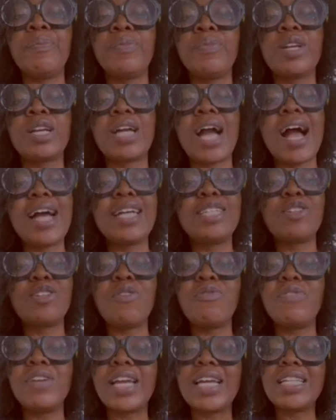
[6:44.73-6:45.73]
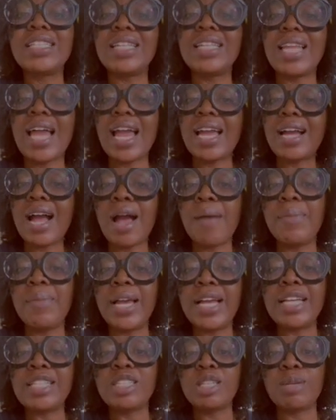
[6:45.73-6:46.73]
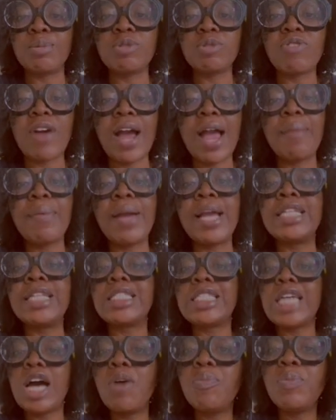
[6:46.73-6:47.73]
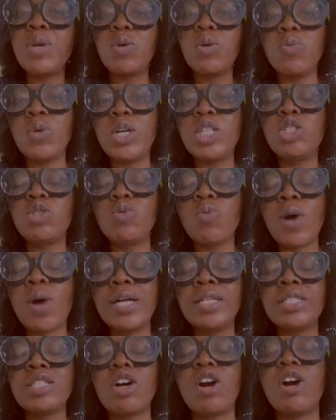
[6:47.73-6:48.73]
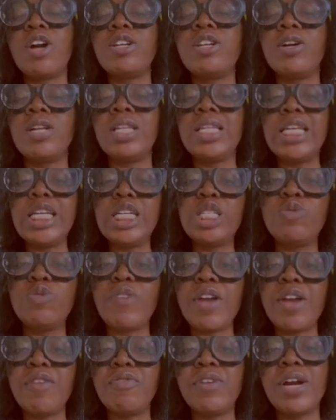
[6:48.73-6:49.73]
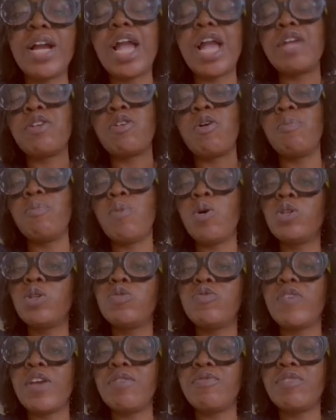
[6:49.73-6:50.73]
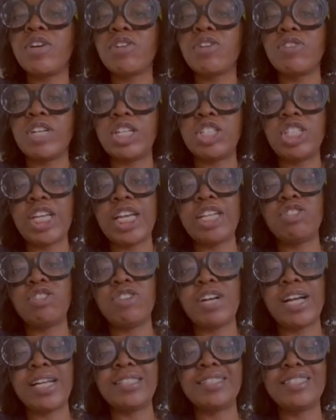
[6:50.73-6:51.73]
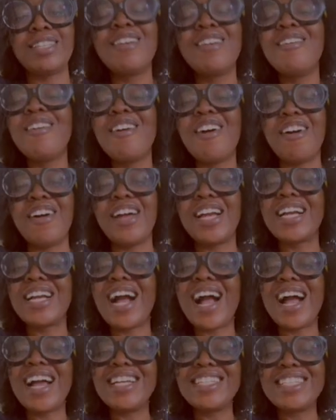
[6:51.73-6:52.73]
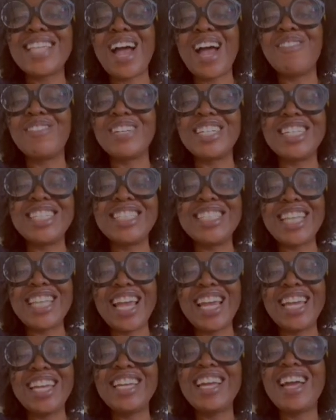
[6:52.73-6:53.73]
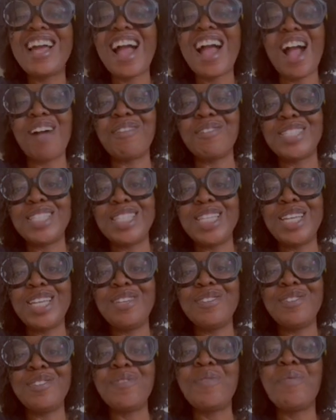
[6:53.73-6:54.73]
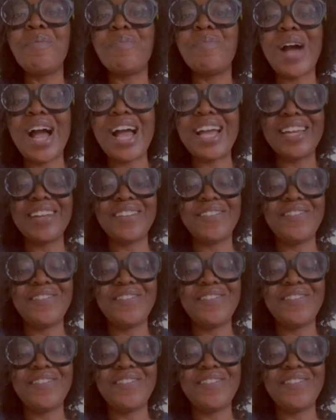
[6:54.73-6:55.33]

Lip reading: Guys, don't forget to like, comment, and subscribe, and tell me which ones are your least favorite and your most favorite crochet trends. All right, guys, have a good day. I will see you. Bye.